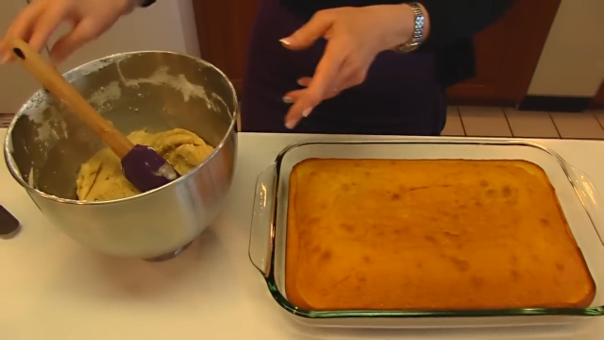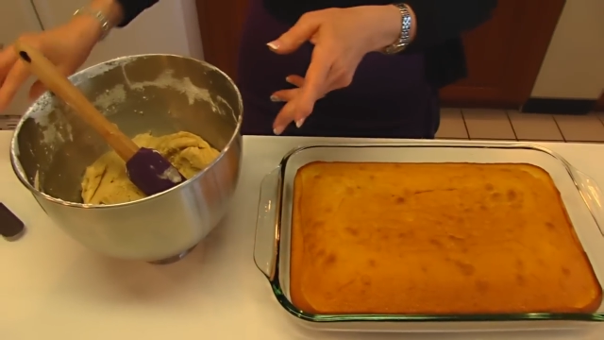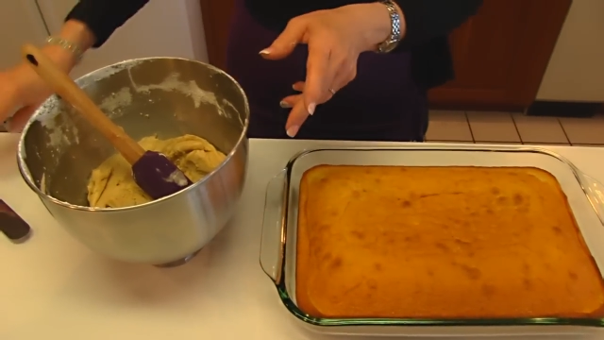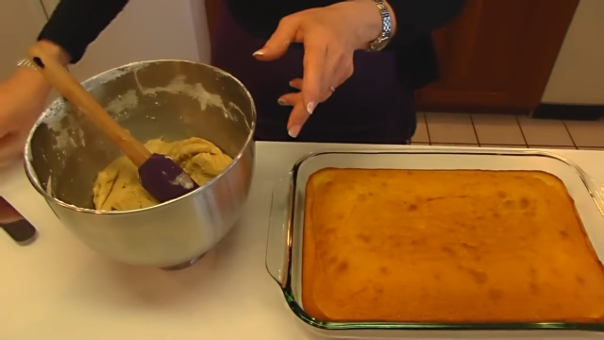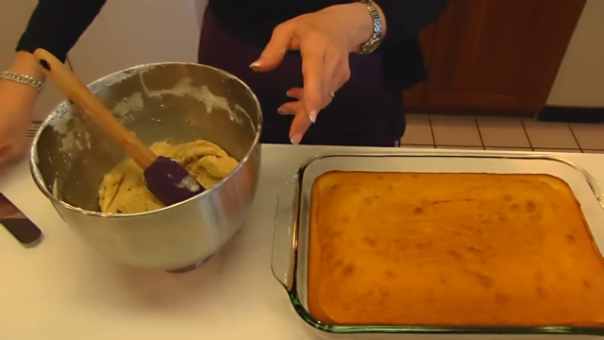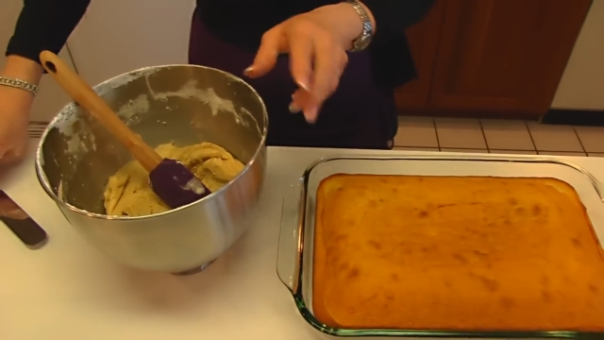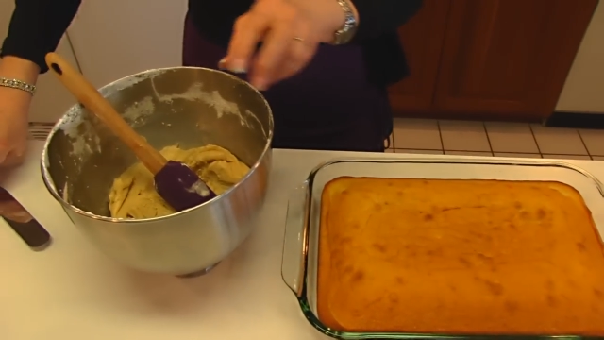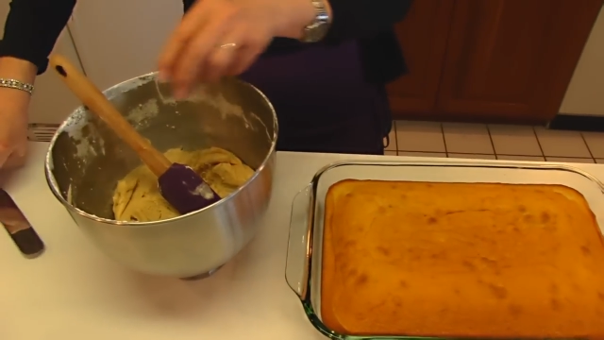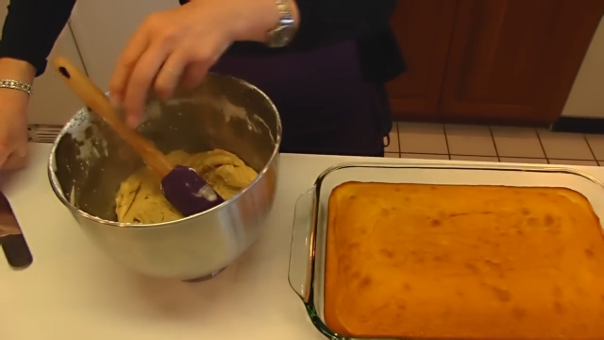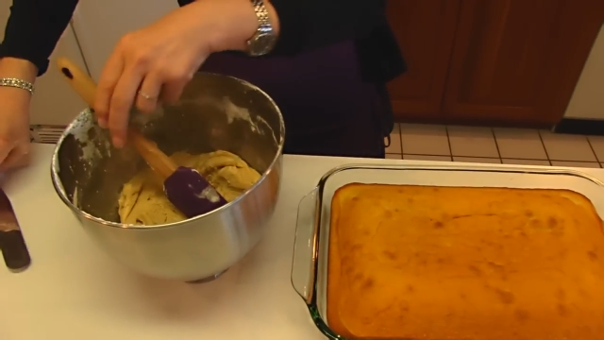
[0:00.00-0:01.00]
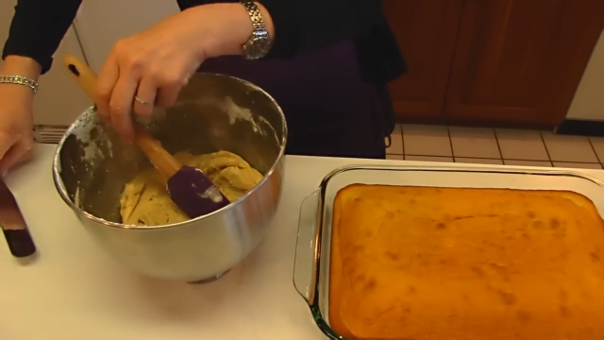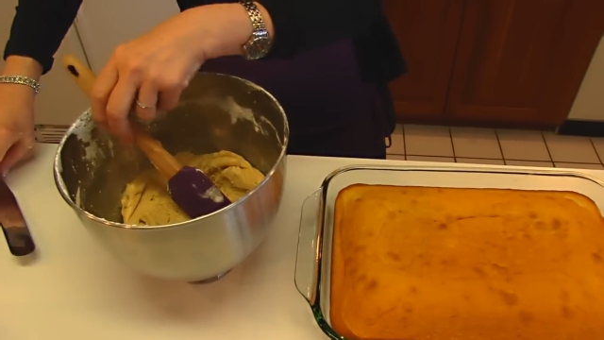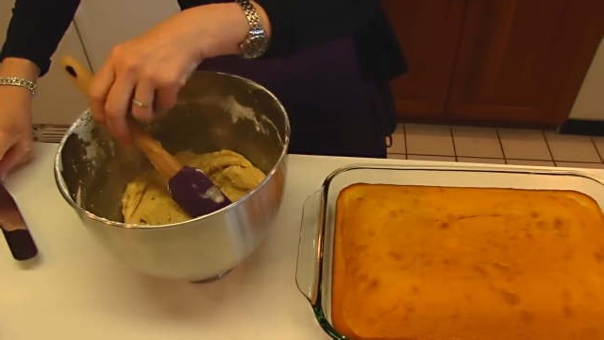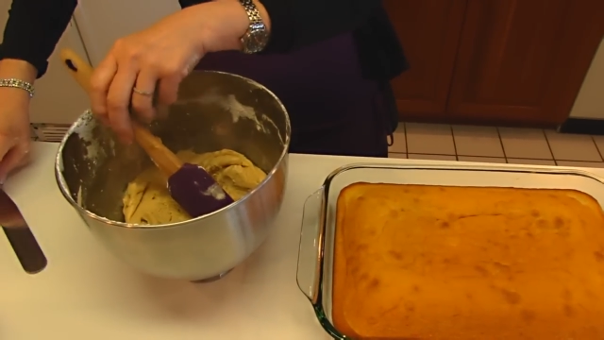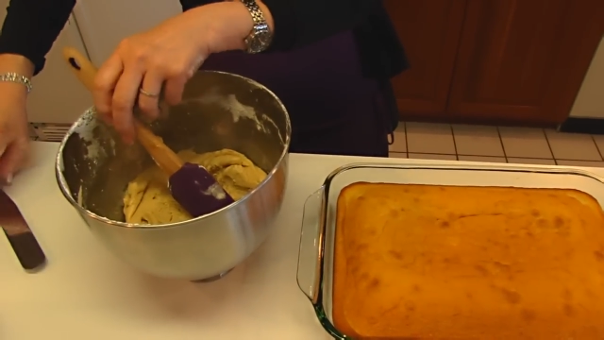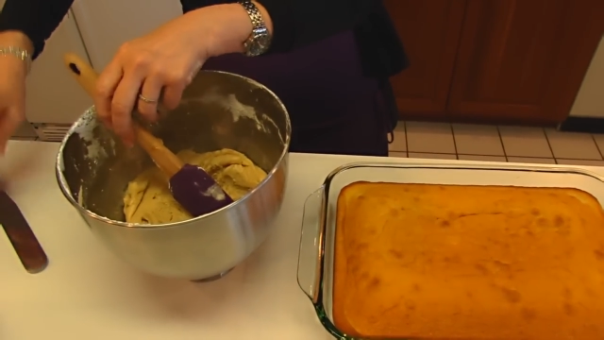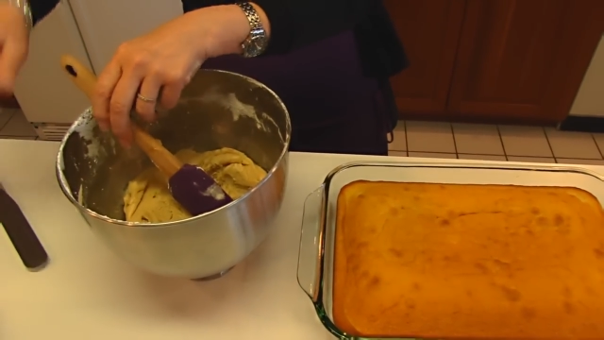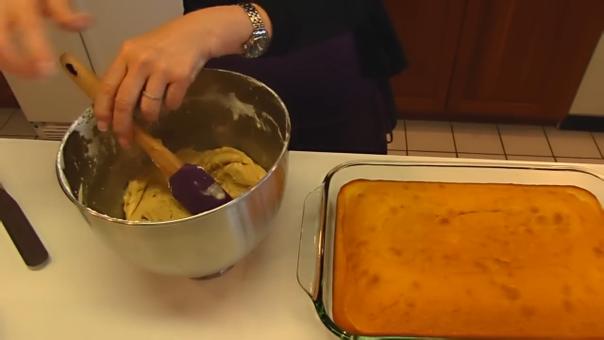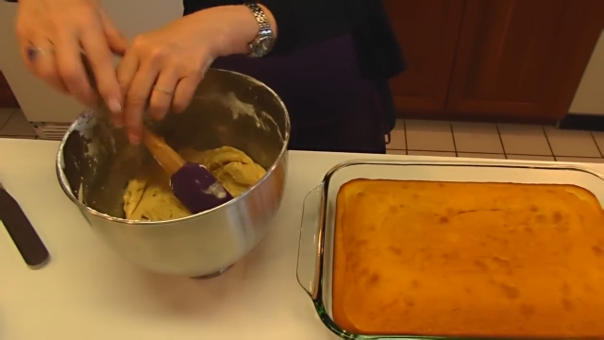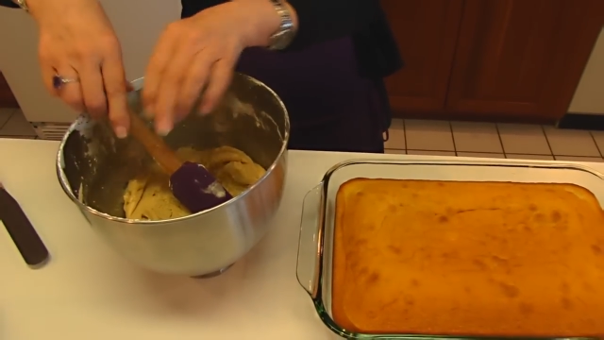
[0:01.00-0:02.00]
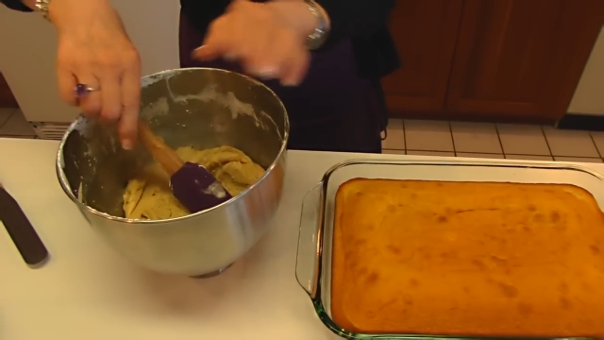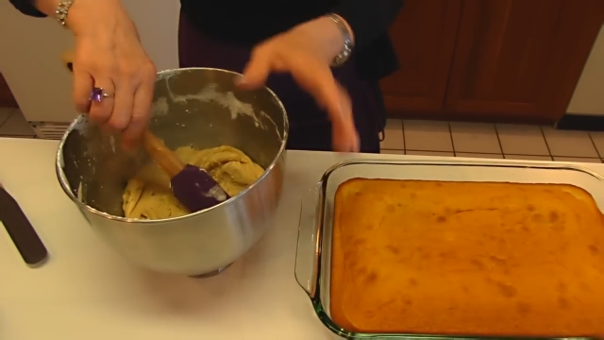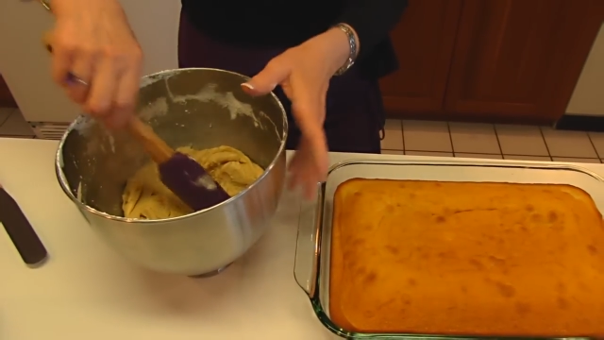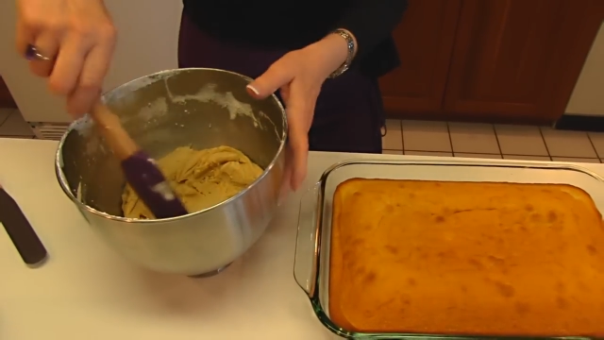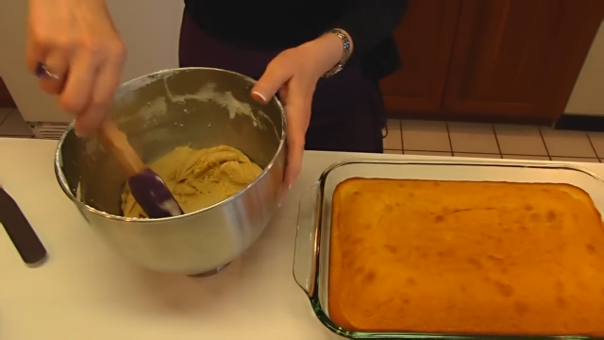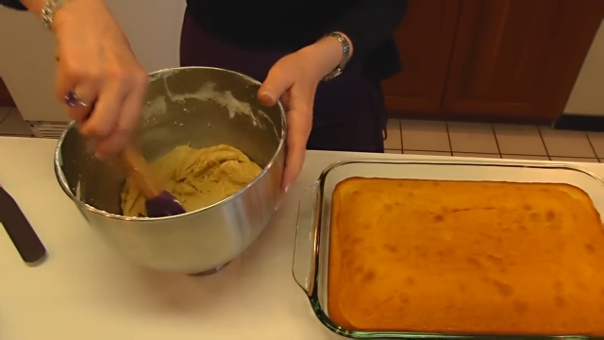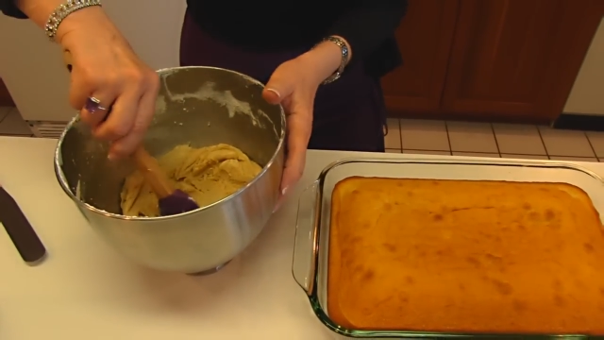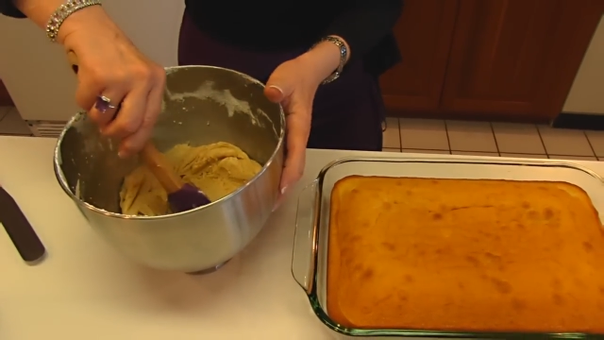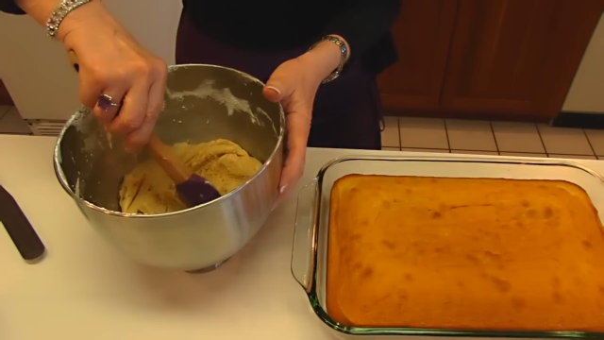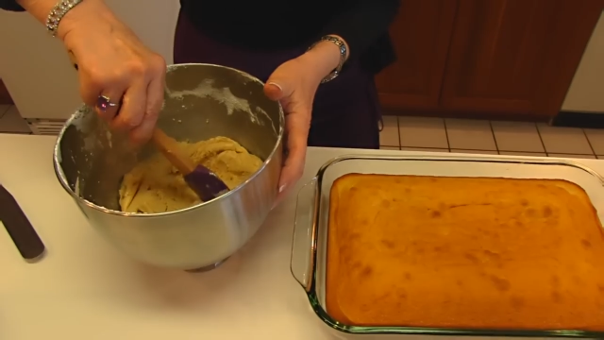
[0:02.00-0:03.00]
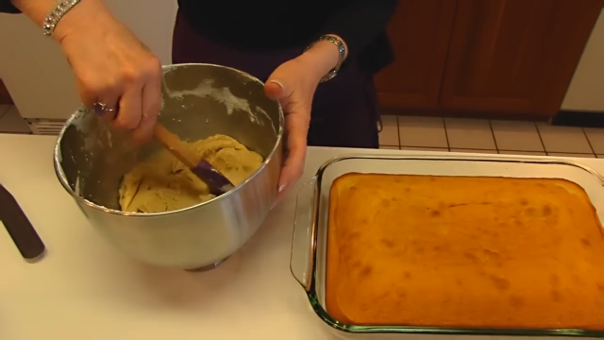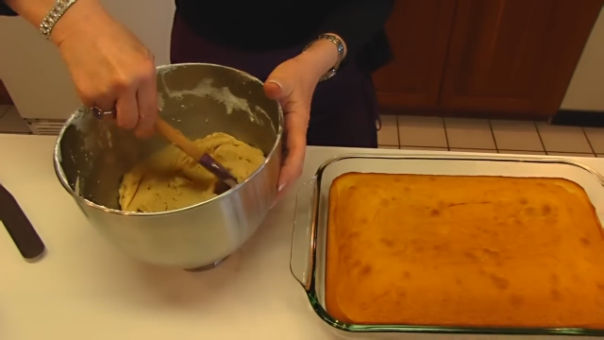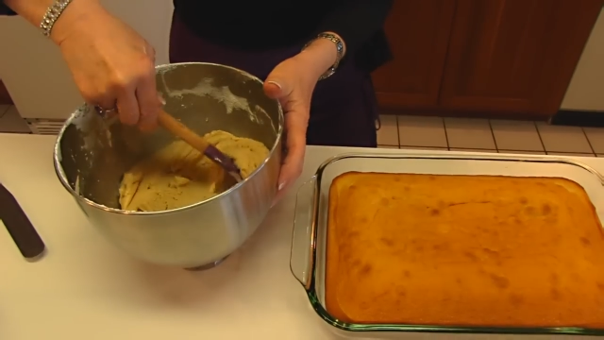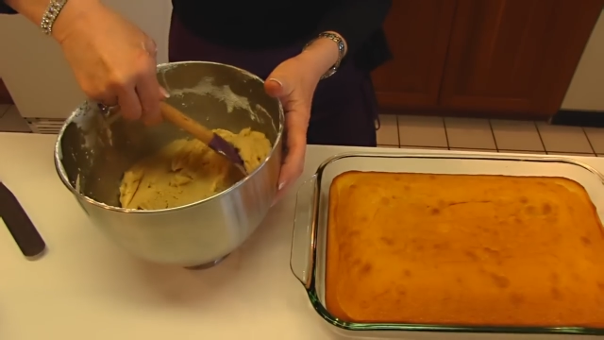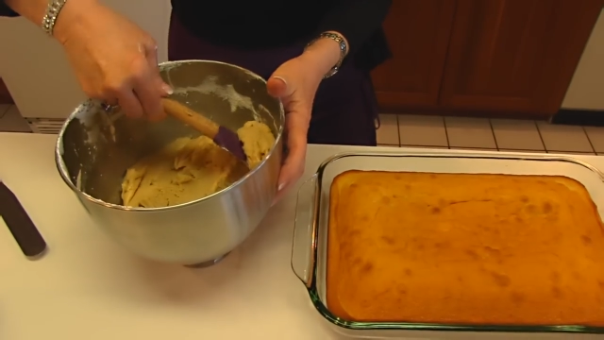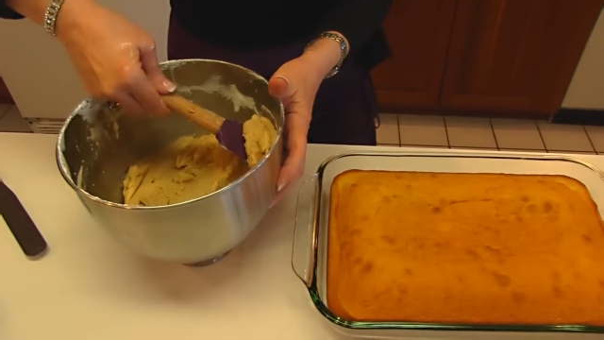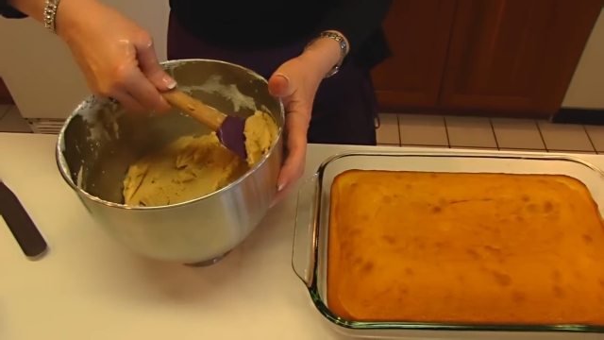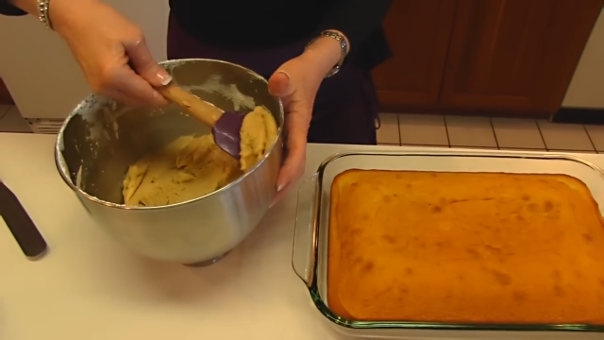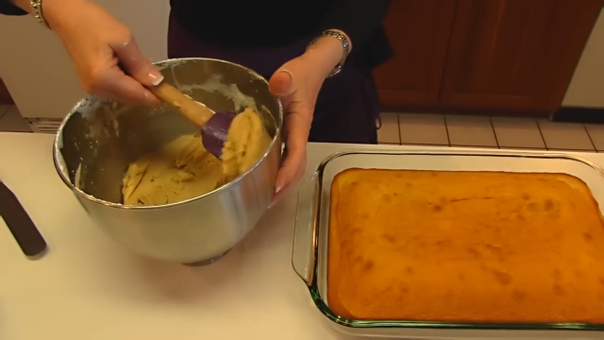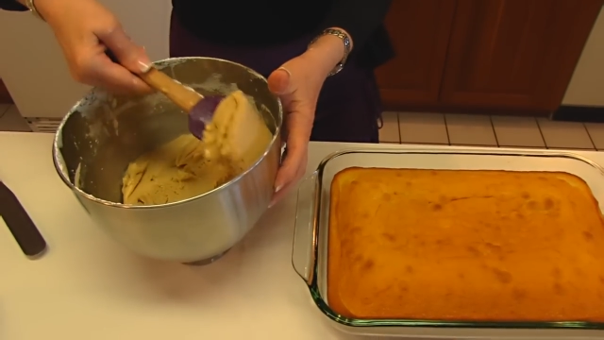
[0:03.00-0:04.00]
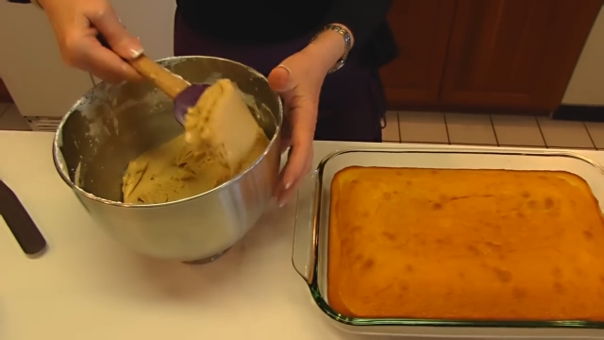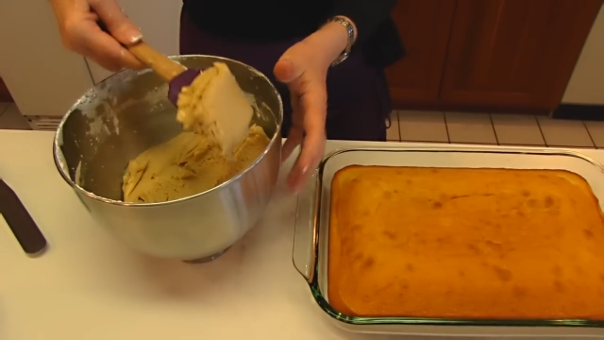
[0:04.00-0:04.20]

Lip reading: [unreadable: no face in view]